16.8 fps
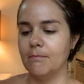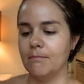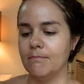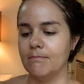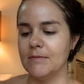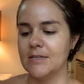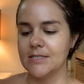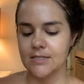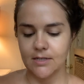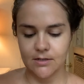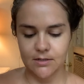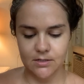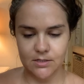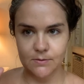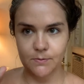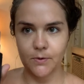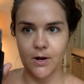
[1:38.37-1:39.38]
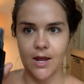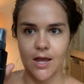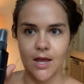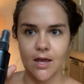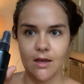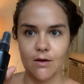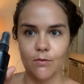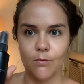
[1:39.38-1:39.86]
misting
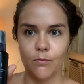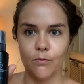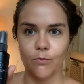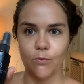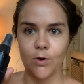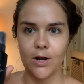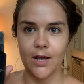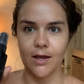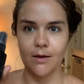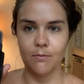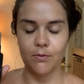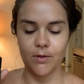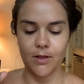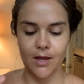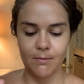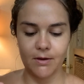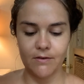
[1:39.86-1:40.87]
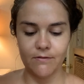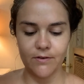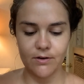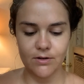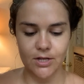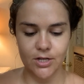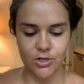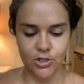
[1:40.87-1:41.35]
spray when I apply my
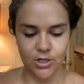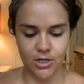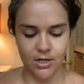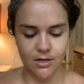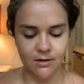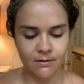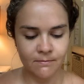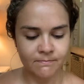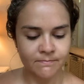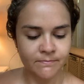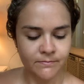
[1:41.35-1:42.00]
foundation.